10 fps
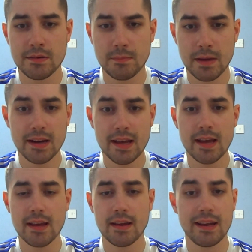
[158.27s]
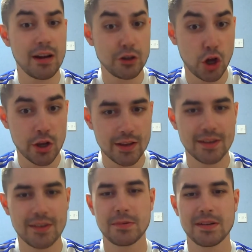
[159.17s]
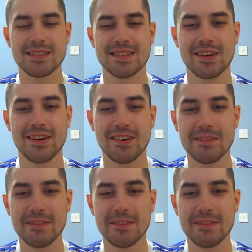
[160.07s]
Noya, as we like to call